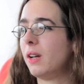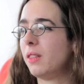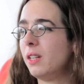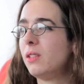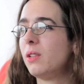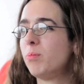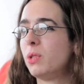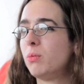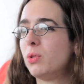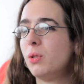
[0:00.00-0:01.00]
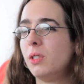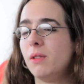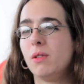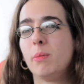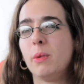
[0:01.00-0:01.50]
I think the, the tool
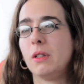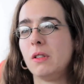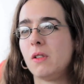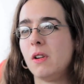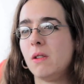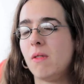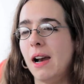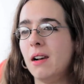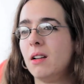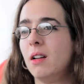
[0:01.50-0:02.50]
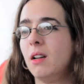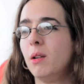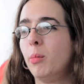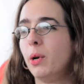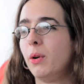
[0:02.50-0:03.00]
development is going well,
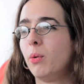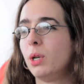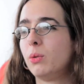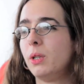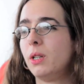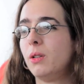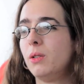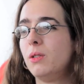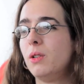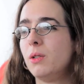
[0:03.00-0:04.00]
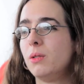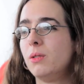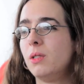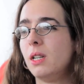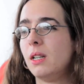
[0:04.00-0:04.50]
but what we could
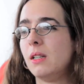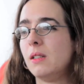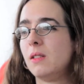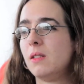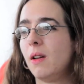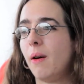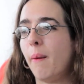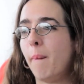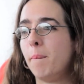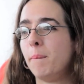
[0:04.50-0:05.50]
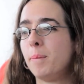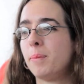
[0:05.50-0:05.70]
use is um,